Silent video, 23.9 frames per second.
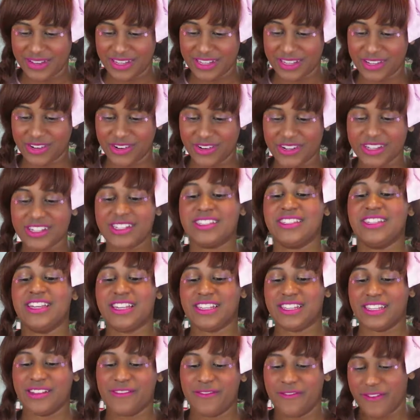my score is
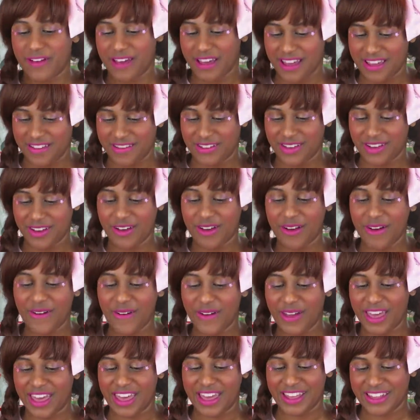65. Oh,
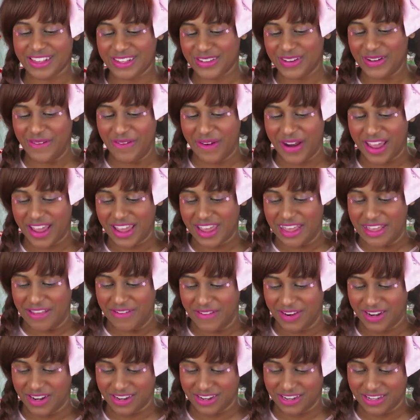okay, so I'm not
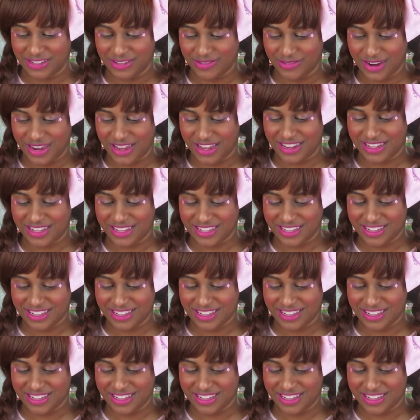even in this ranking